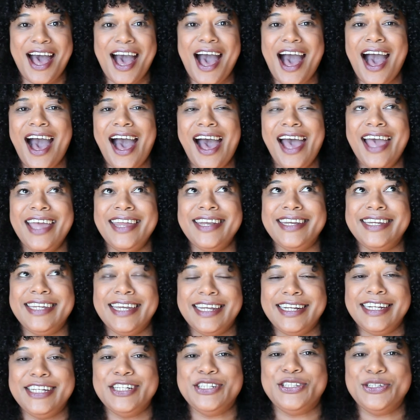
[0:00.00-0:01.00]
I
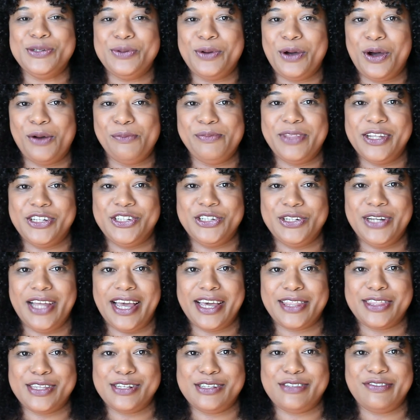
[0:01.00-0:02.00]
really do hope that you
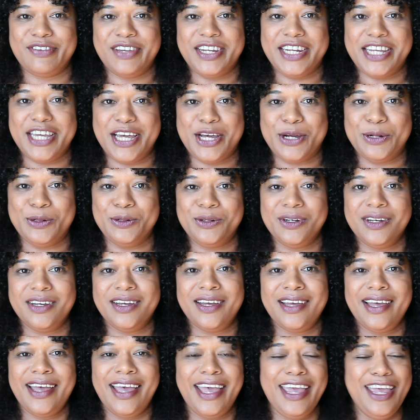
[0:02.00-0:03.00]
liked this video.
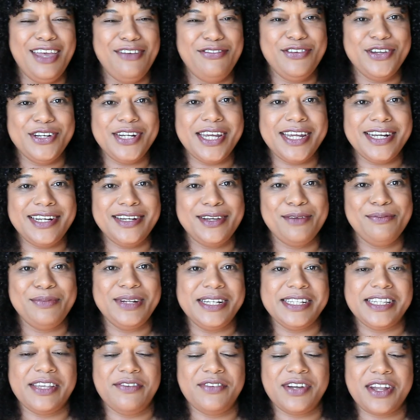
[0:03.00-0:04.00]
If you did,
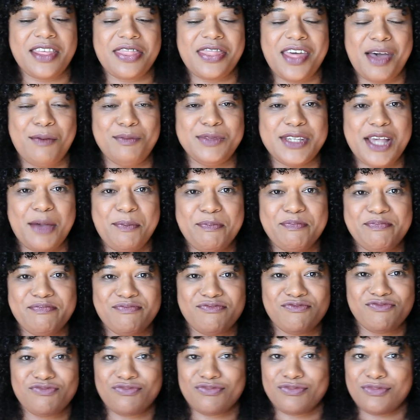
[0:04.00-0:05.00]
please give it a thumbs up
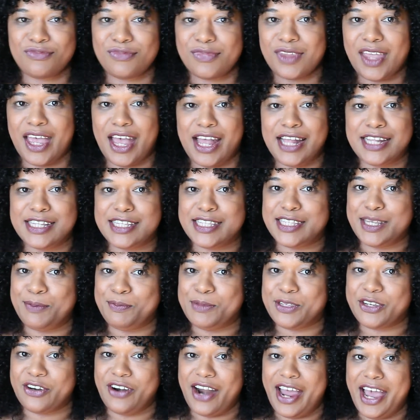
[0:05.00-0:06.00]
and
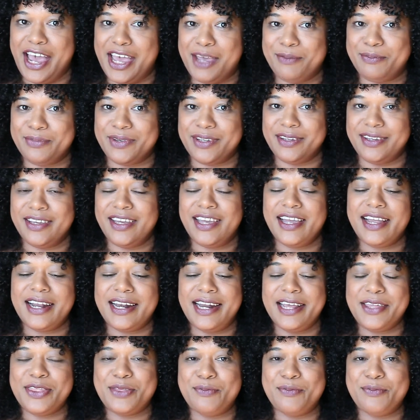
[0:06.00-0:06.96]
subscribe. Click the